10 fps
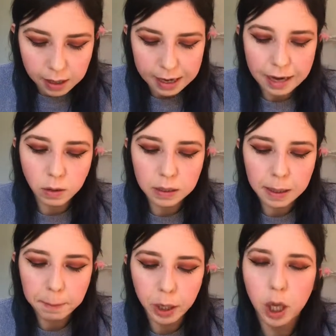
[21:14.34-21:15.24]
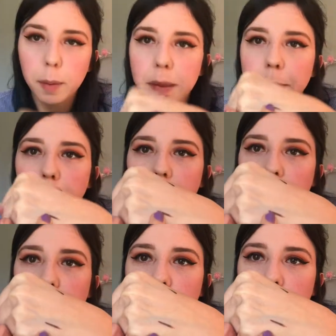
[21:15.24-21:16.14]
it looks like a purpley
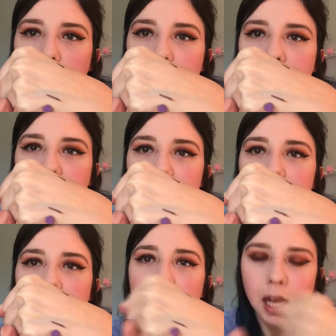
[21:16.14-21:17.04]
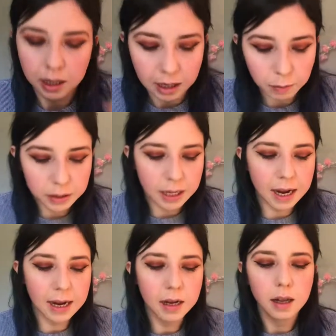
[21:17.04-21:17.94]
brown shade, that one
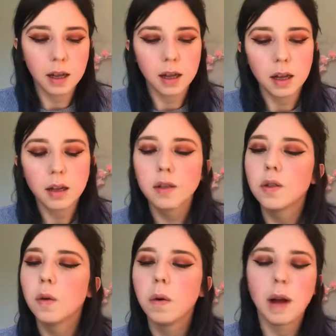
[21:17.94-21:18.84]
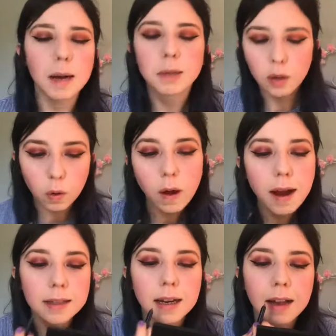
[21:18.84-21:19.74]
there. So I'm just going to go
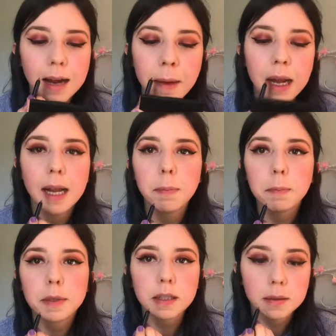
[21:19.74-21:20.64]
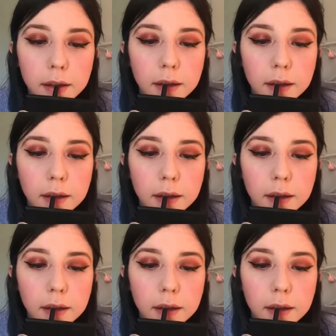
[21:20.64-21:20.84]
ahead and line my lips.